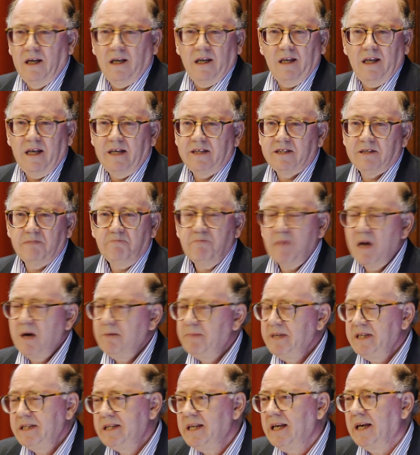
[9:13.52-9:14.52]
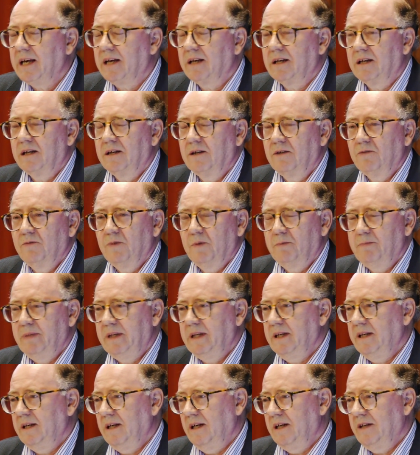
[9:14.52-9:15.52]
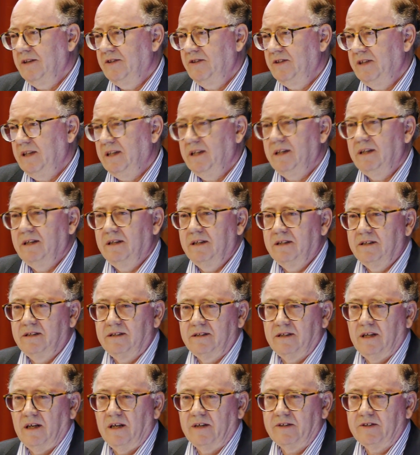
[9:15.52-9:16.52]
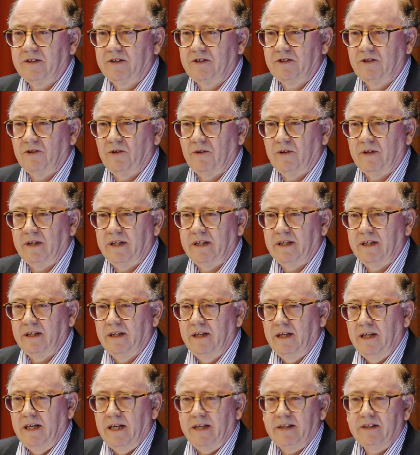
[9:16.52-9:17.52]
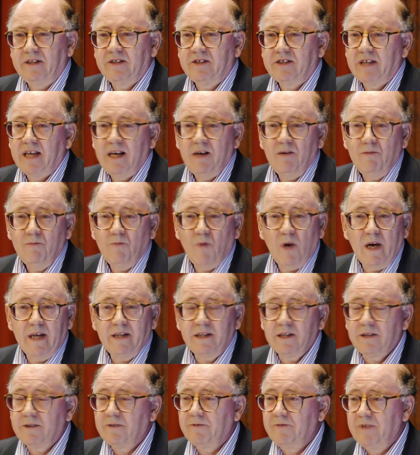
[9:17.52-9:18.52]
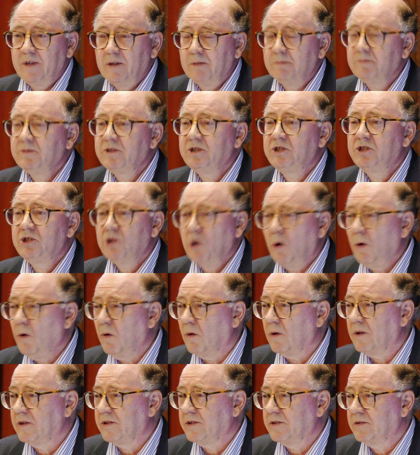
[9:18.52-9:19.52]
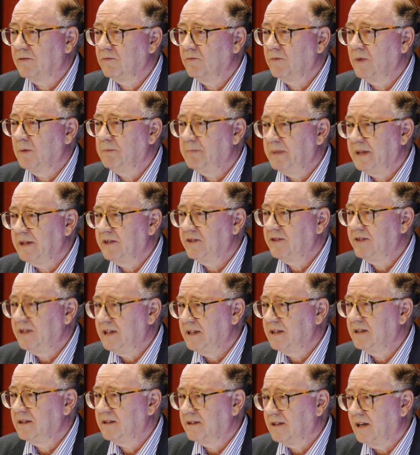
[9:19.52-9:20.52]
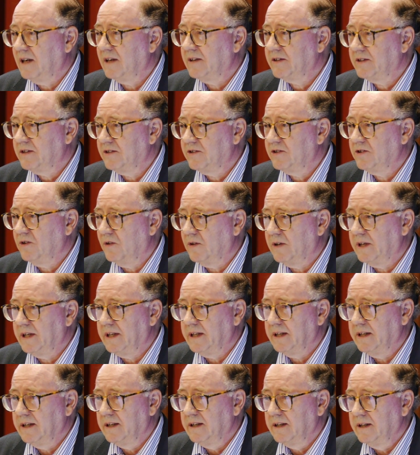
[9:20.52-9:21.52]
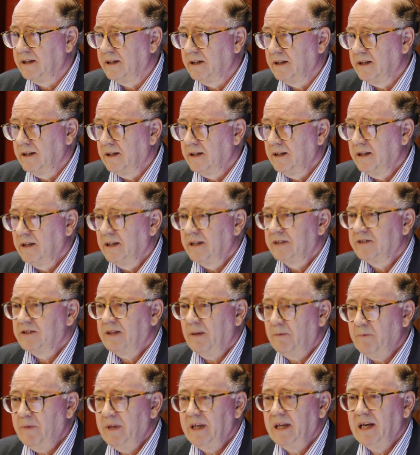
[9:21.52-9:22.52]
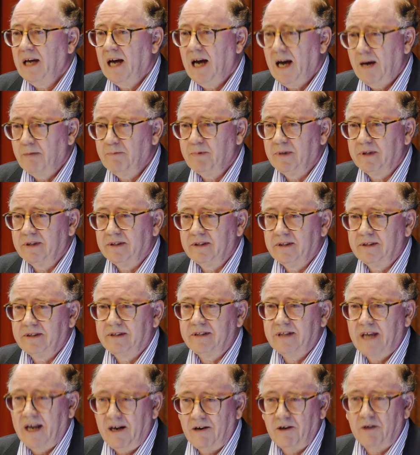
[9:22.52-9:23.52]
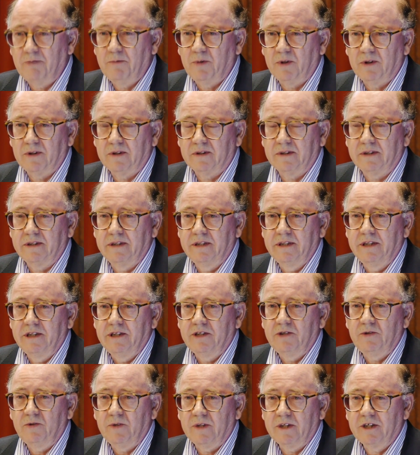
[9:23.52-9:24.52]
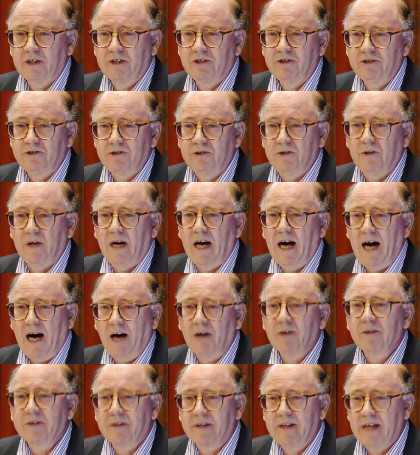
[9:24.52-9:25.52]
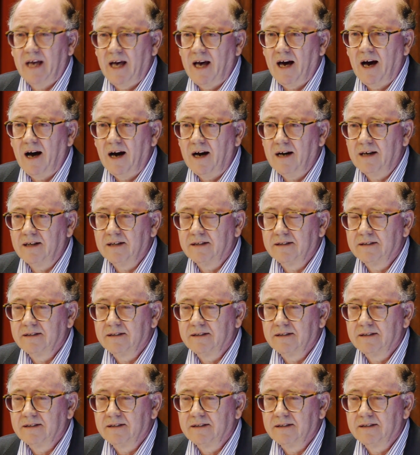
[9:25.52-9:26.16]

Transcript: later Moby Dick will be a sea disaster story, in the same way that the film Jaws will be a sea disaster story. Something happens terrible to a crew out there.